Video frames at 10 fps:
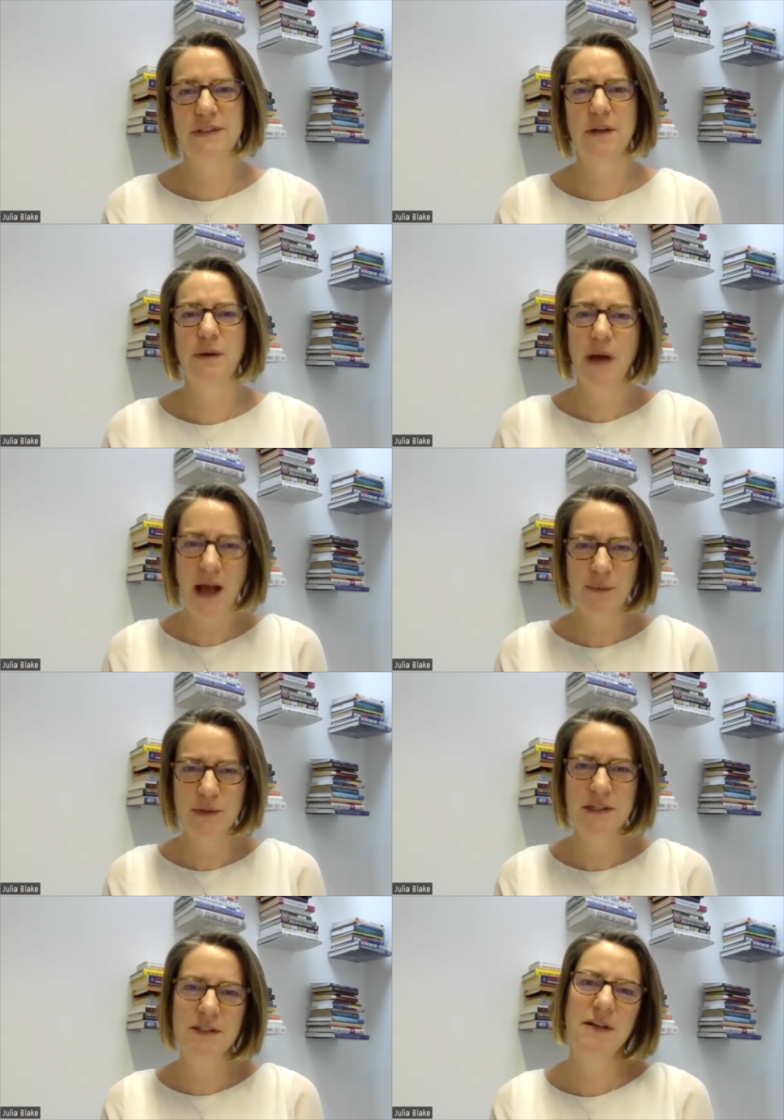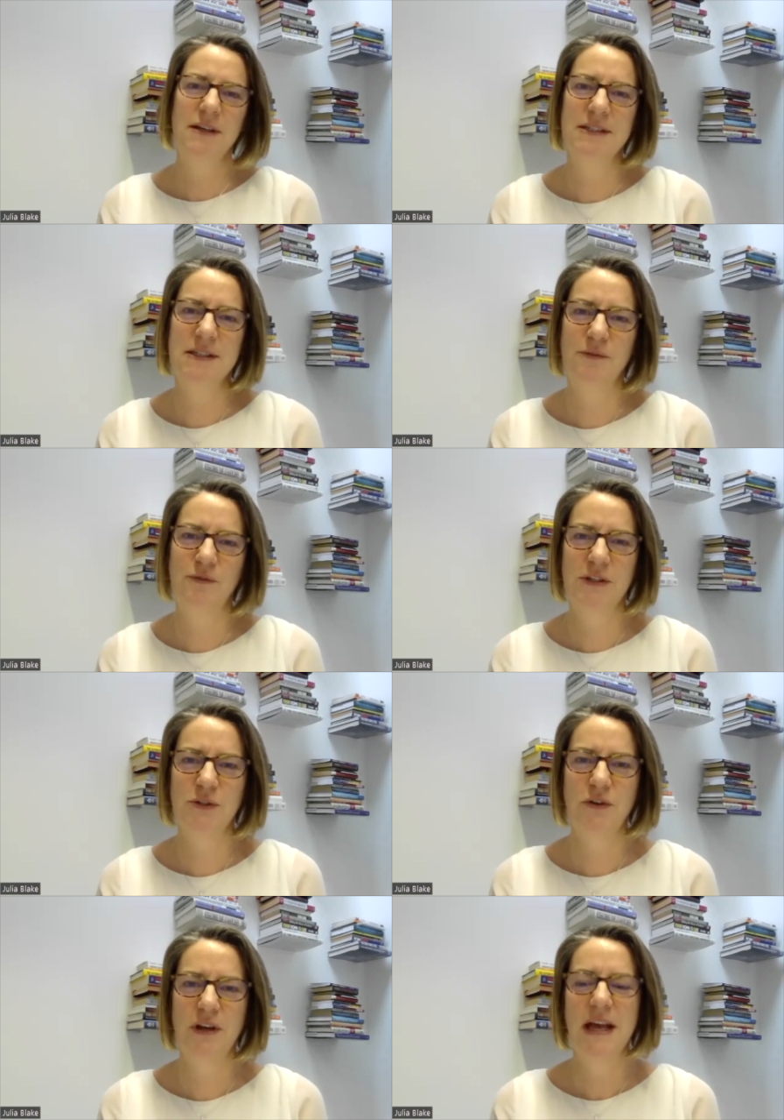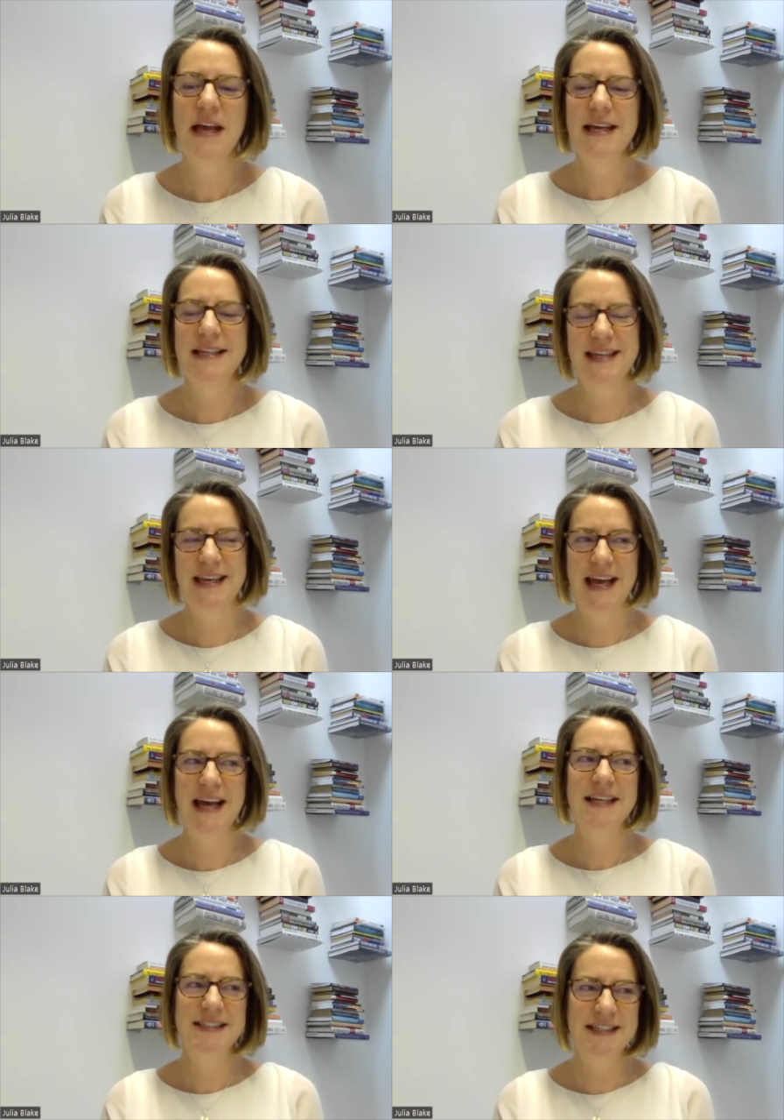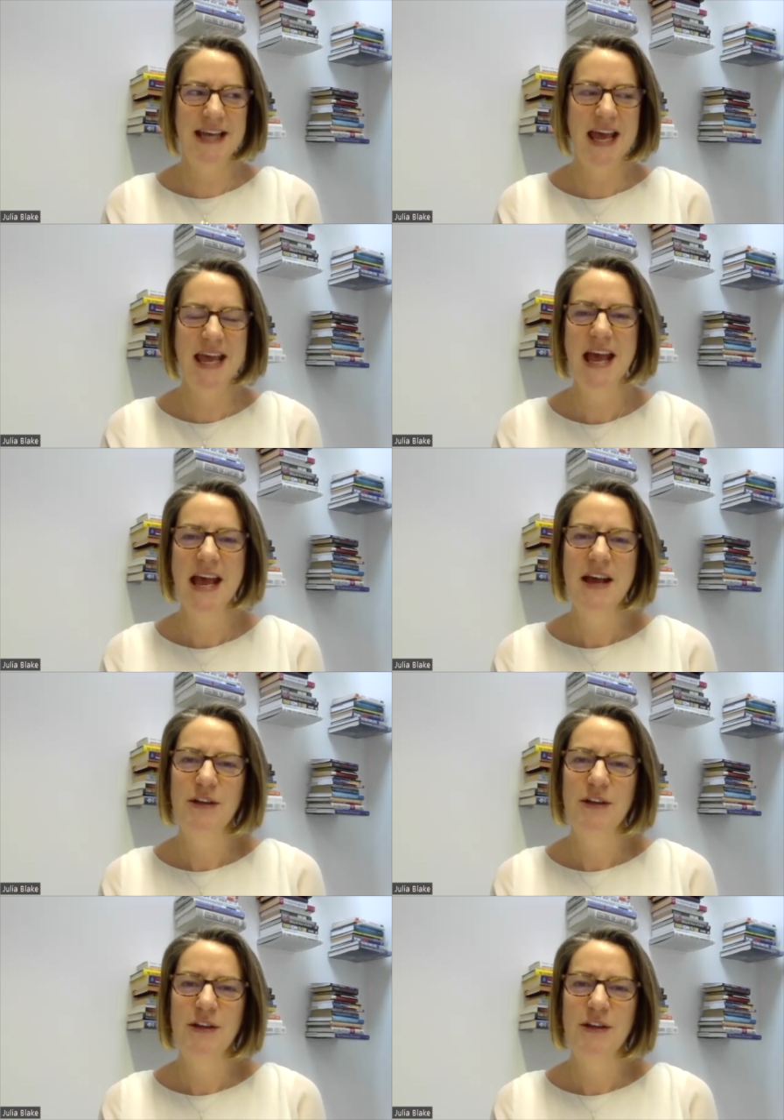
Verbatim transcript: So I'm absolutely delighted that Victoria is here today